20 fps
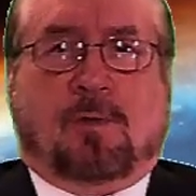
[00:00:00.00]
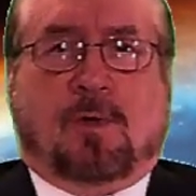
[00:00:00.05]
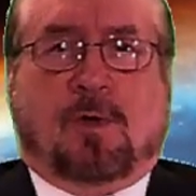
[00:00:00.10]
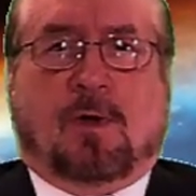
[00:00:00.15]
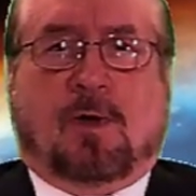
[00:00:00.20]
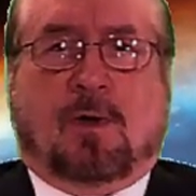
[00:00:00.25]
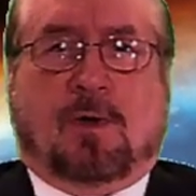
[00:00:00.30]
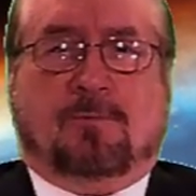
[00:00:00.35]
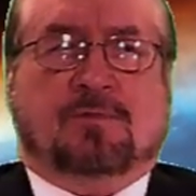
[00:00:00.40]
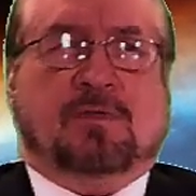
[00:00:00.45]

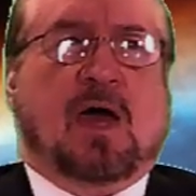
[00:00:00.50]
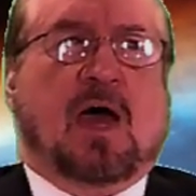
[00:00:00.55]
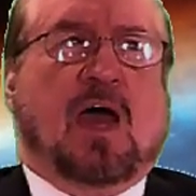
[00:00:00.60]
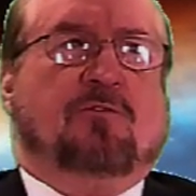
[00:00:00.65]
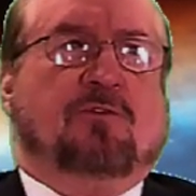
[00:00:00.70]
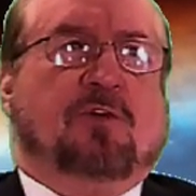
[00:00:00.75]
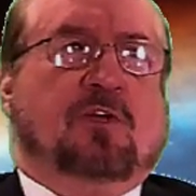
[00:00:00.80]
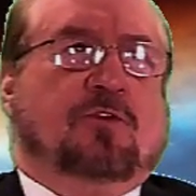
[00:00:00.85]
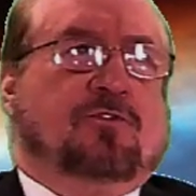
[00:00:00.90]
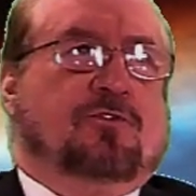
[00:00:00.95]
uh,
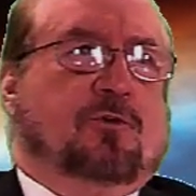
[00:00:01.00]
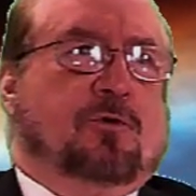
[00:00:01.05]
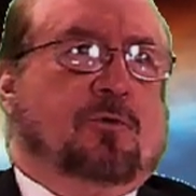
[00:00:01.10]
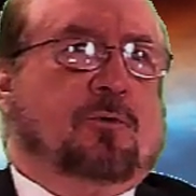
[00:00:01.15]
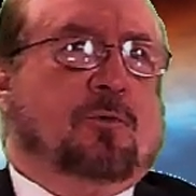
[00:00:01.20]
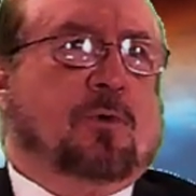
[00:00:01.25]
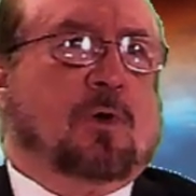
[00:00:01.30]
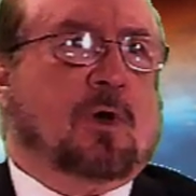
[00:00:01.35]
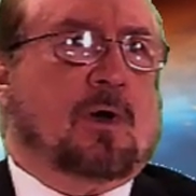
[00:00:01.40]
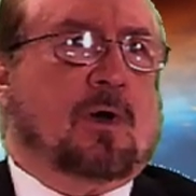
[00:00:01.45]
dive
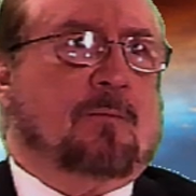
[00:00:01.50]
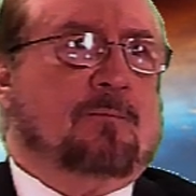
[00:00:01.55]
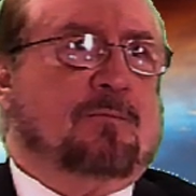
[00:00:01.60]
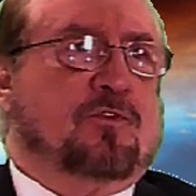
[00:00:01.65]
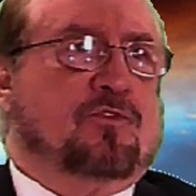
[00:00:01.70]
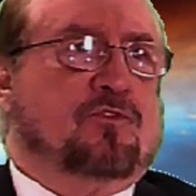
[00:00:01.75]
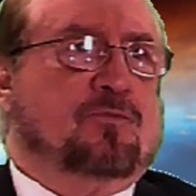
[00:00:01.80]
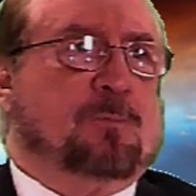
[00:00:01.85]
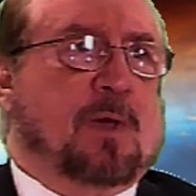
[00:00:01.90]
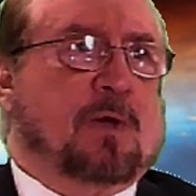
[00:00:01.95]
into uh, the
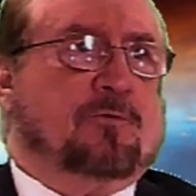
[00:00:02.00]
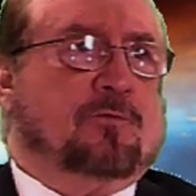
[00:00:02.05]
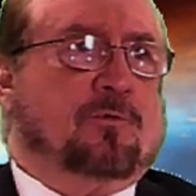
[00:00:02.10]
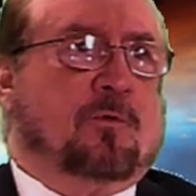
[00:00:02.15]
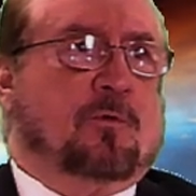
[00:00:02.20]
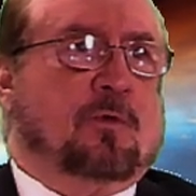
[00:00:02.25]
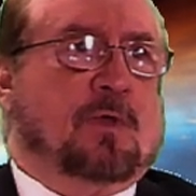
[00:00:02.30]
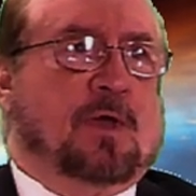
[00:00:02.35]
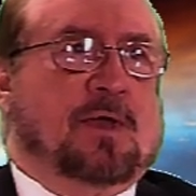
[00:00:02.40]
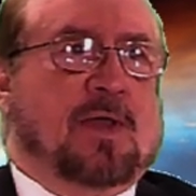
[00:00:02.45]

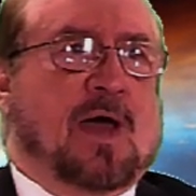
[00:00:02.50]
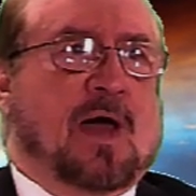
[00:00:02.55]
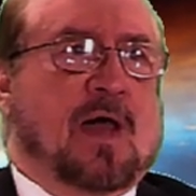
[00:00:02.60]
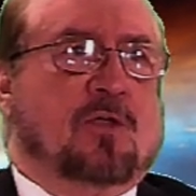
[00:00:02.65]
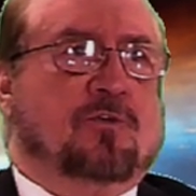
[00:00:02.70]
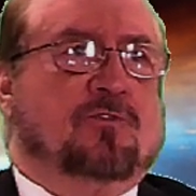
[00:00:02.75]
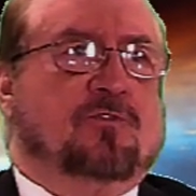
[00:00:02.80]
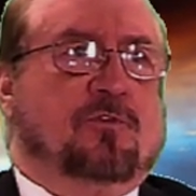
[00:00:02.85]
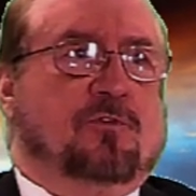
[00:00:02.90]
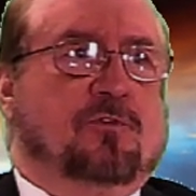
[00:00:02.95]
spectral
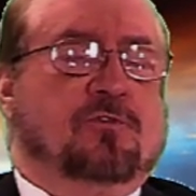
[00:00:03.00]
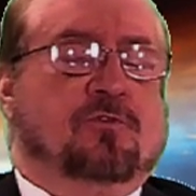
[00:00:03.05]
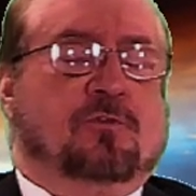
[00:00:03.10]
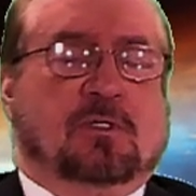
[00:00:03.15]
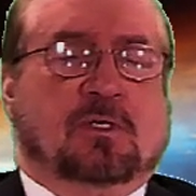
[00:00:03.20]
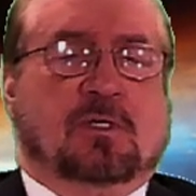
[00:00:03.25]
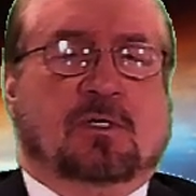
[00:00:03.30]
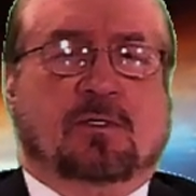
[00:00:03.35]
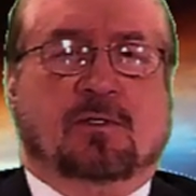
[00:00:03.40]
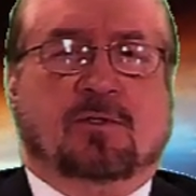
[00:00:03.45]
analysis.
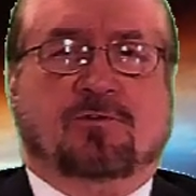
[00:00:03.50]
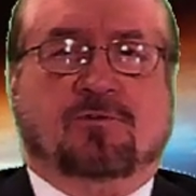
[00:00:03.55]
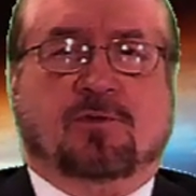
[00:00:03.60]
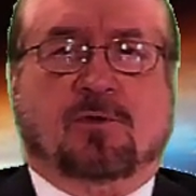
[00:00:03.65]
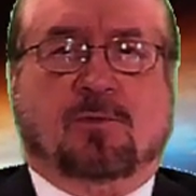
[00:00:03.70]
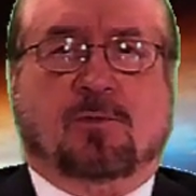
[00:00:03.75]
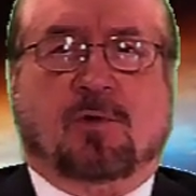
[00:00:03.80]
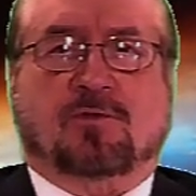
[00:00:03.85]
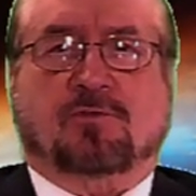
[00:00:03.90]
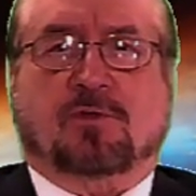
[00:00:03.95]
Uh, it's
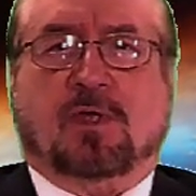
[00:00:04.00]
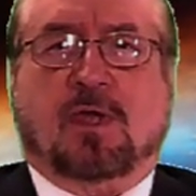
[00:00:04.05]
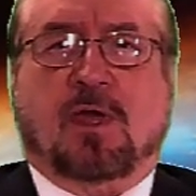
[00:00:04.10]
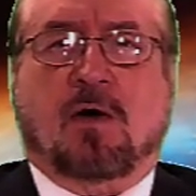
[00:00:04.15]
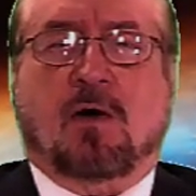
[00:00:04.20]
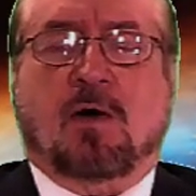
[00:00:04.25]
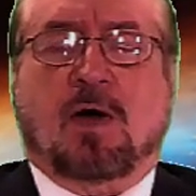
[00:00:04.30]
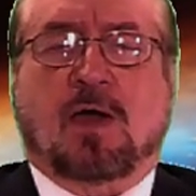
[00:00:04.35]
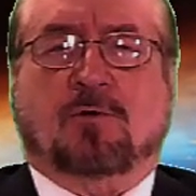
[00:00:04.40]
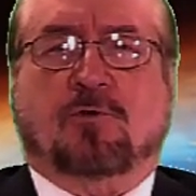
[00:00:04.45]
interesting
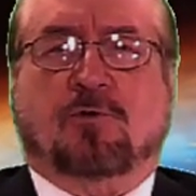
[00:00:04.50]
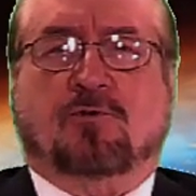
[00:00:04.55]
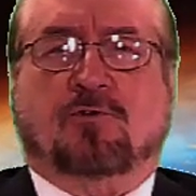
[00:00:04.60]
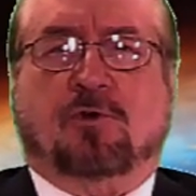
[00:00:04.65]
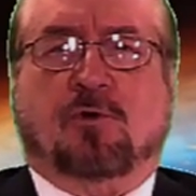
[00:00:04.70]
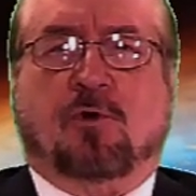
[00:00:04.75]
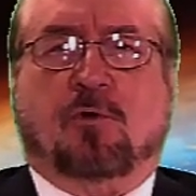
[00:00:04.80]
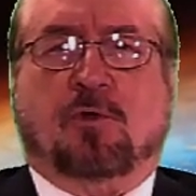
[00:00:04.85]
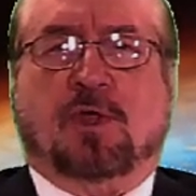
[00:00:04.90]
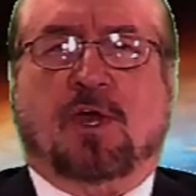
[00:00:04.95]
how hydrogen
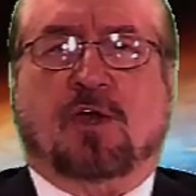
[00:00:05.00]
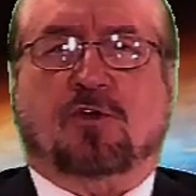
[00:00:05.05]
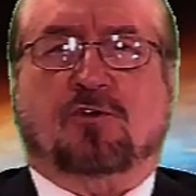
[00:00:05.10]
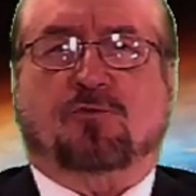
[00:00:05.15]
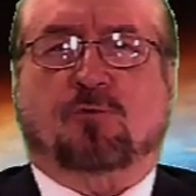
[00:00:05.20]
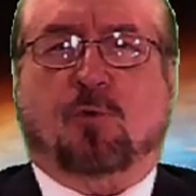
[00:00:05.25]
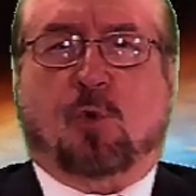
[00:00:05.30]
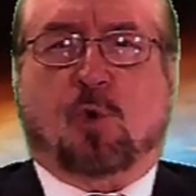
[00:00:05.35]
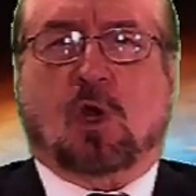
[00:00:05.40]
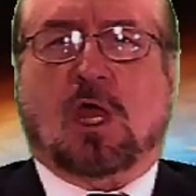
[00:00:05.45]
only has
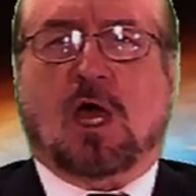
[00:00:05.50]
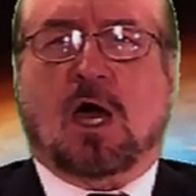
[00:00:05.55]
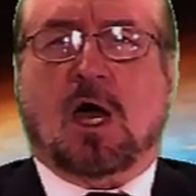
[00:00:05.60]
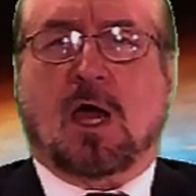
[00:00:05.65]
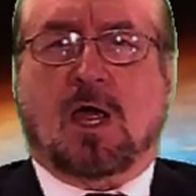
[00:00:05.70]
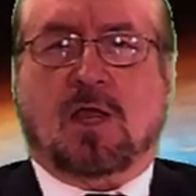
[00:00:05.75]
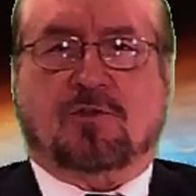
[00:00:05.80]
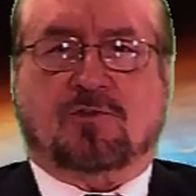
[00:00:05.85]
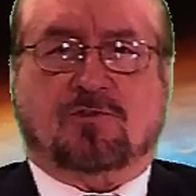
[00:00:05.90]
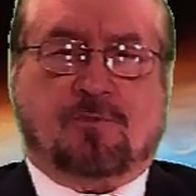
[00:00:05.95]
four
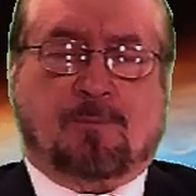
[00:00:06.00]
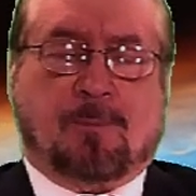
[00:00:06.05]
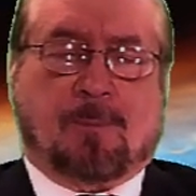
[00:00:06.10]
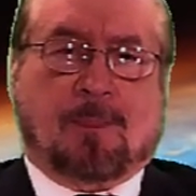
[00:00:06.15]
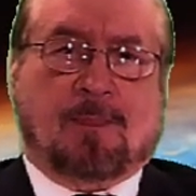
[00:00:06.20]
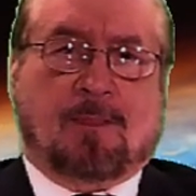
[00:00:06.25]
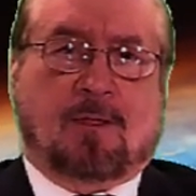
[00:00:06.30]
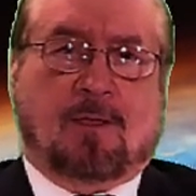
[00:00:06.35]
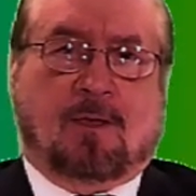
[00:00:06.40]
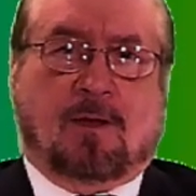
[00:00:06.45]
lines
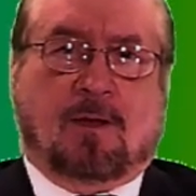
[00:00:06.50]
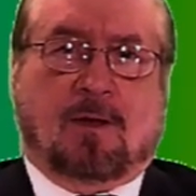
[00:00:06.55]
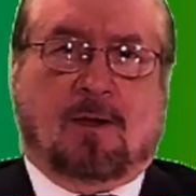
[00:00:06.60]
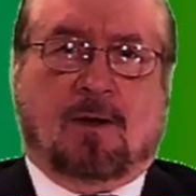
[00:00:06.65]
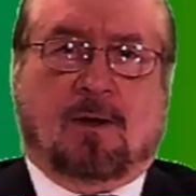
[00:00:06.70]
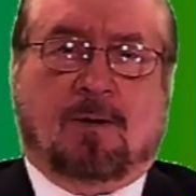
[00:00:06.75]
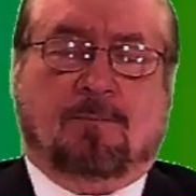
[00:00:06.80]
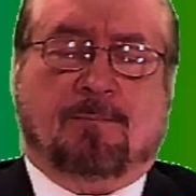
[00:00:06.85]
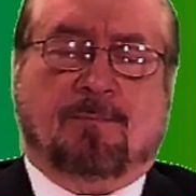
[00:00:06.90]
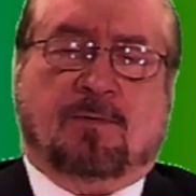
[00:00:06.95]

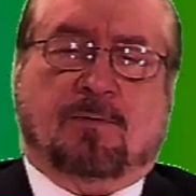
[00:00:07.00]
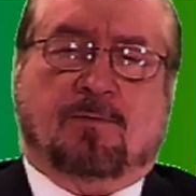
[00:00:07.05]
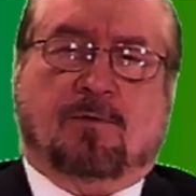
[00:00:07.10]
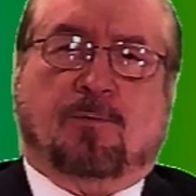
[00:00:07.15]
uh, that are